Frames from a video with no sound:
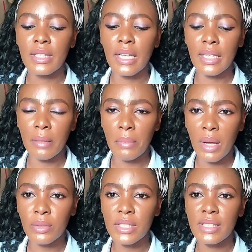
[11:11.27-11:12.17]
an
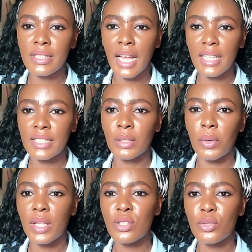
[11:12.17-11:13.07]
amount that
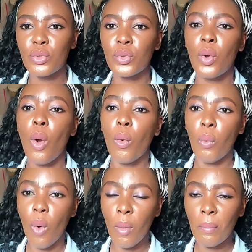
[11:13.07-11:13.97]
equates to
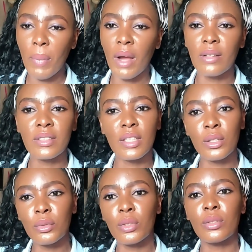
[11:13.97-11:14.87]
£1
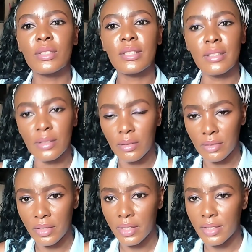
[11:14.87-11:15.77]
equals
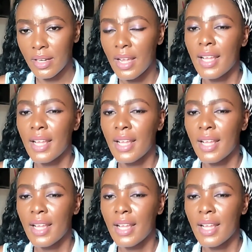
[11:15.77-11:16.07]
600.